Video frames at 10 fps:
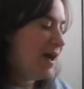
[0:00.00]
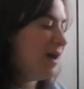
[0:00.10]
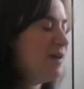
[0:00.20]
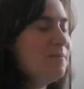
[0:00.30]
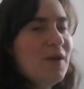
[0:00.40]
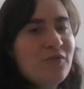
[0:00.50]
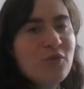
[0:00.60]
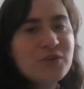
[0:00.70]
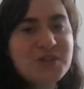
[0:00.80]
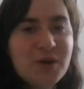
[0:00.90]
Um, of
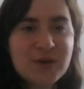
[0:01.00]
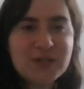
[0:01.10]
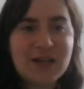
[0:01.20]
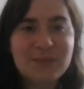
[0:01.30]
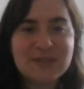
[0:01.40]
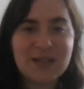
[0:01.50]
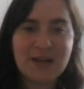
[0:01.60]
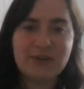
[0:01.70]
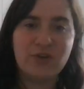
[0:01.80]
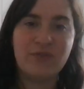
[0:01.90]
course, there were some
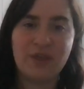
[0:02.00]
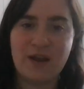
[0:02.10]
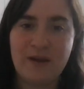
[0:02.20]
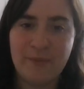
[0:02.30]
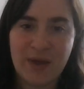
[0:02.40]
cities over there,